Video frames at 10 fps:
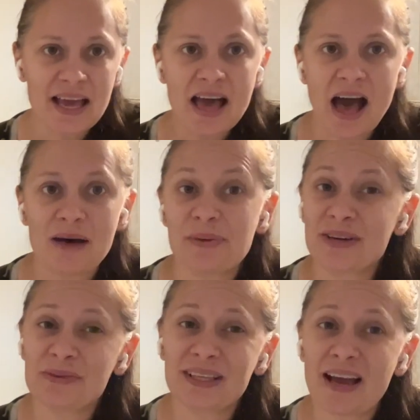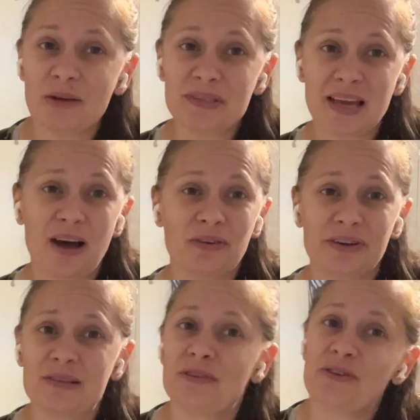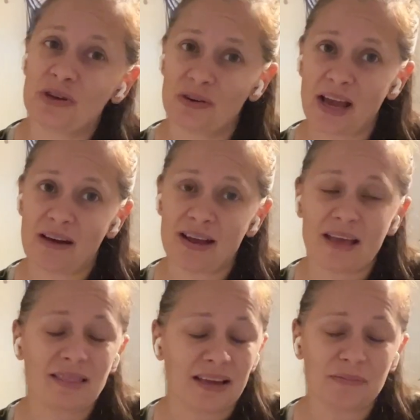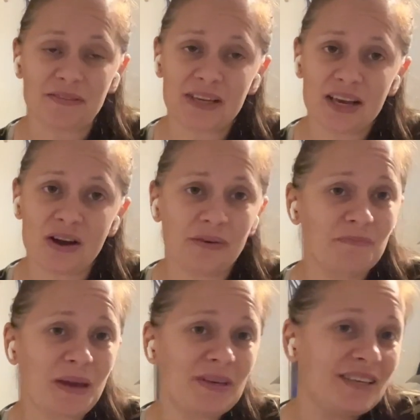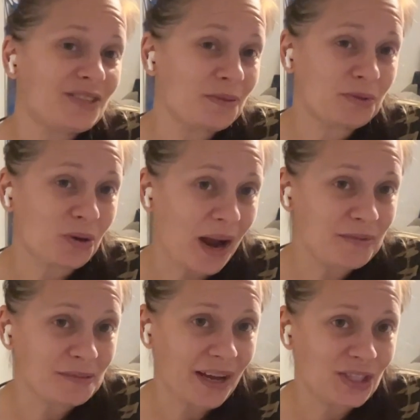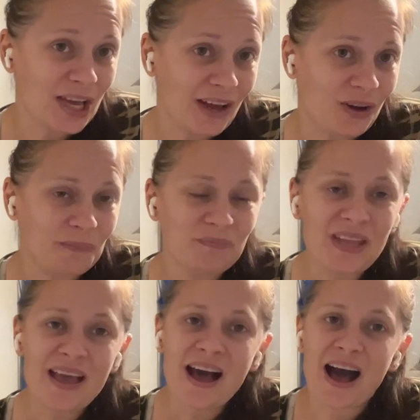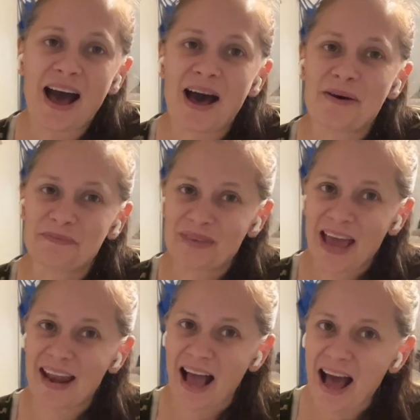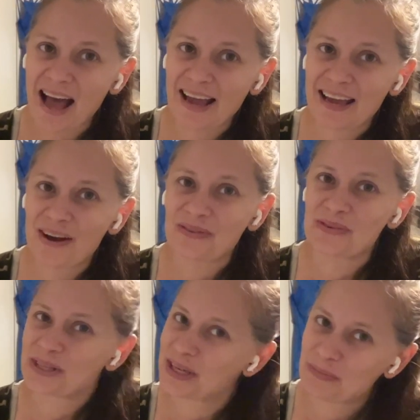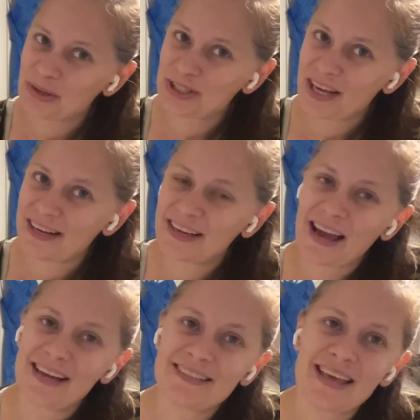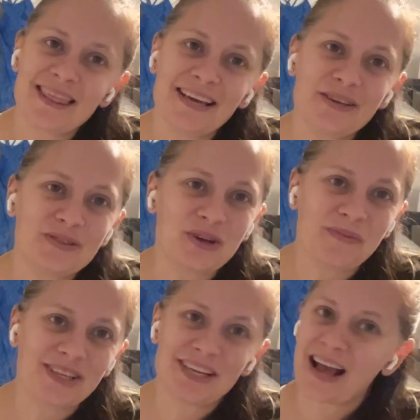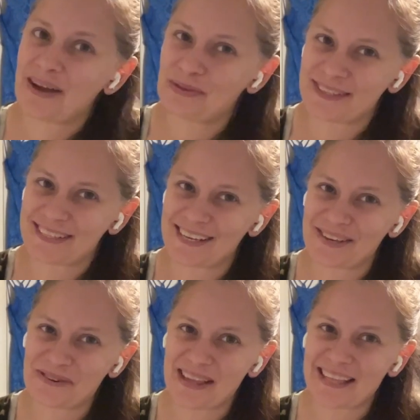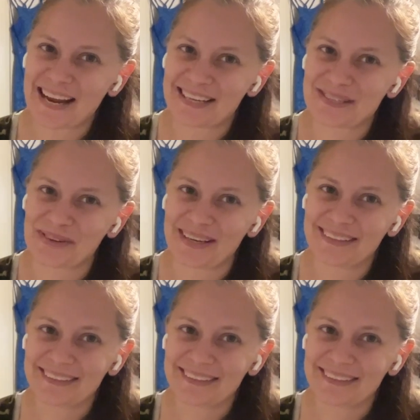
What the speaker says: But it really helps the algorithm if you go down and like my video, maybe subscribe to my channel. And I really appreciate it, guys. And thank you so much. And I will see you in the next one.